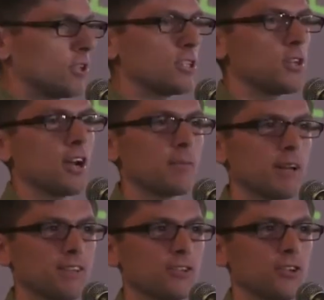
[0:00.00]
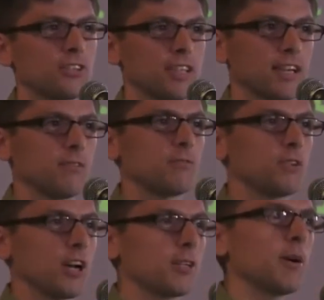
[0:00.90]
So let's talk about the third thing.
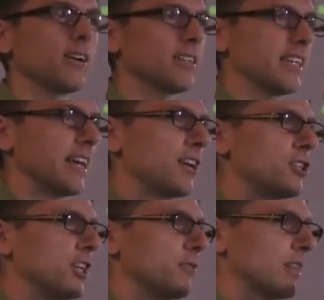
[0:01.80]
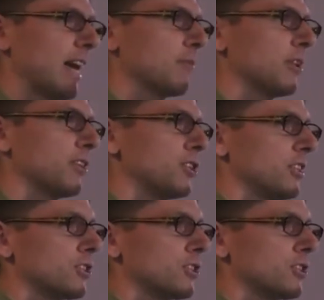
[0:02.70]
We've talked about clean energy and reliable energy.